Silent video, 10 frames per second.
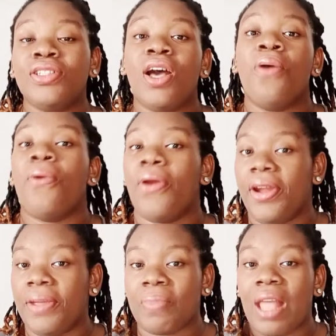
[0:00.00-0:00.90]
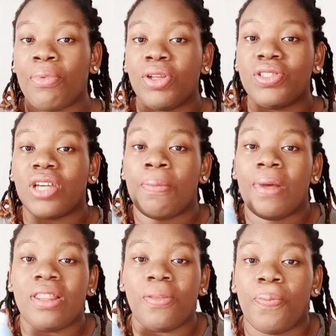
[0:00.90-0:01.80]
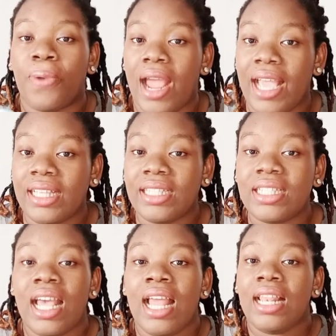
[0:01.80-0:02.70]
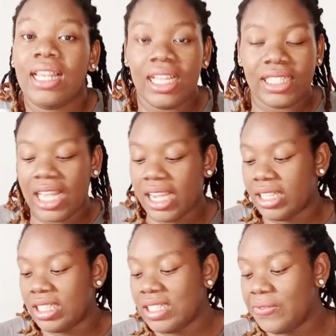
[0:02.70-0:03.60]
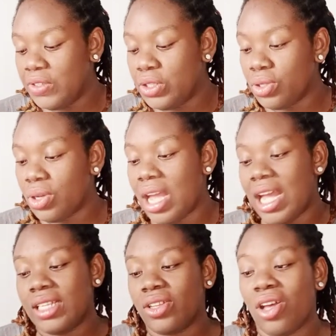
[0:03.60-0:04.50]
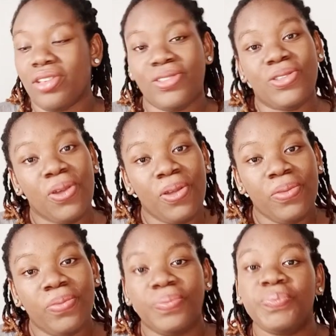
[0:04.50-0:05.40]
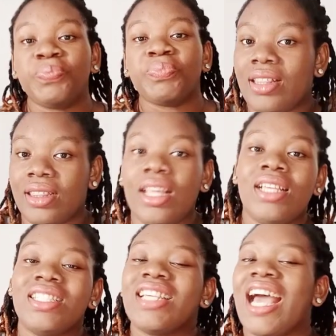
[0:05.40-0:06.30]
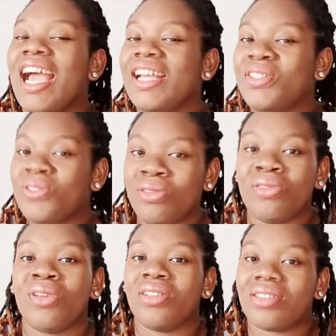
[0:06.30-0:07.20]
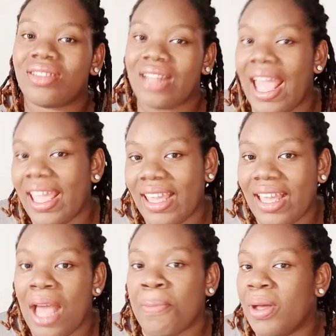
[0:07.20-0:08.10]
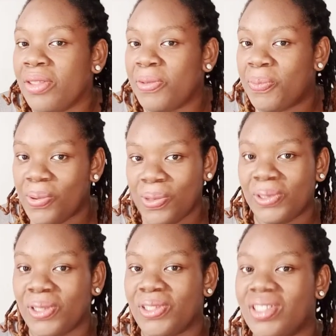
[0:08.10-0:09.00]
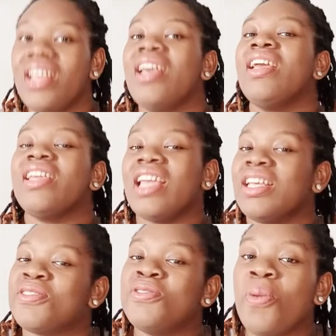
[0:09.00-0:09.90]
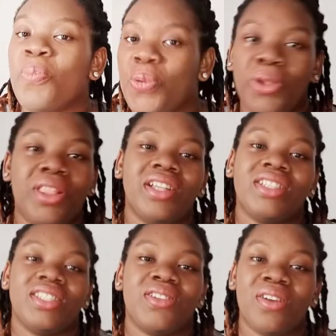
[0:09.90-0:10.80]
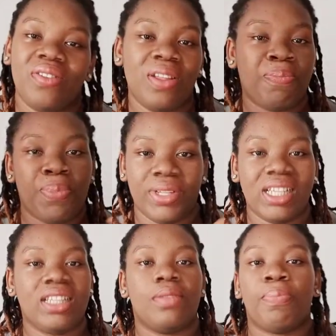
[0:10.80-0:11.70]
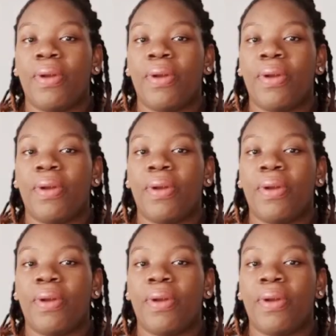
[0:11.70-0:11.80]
Don't worry, I'm going to talk about the price later in this video, and also the things I do not like about the product. Yes, no product is 100%